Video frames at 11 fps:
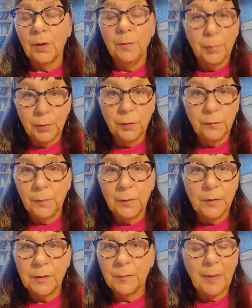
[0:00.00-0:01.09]

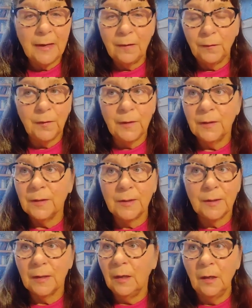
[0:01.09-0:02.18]
improvements,
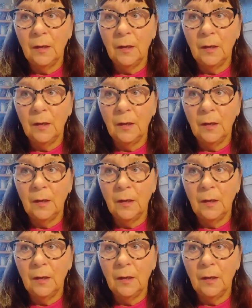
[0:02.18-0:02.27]
benefits,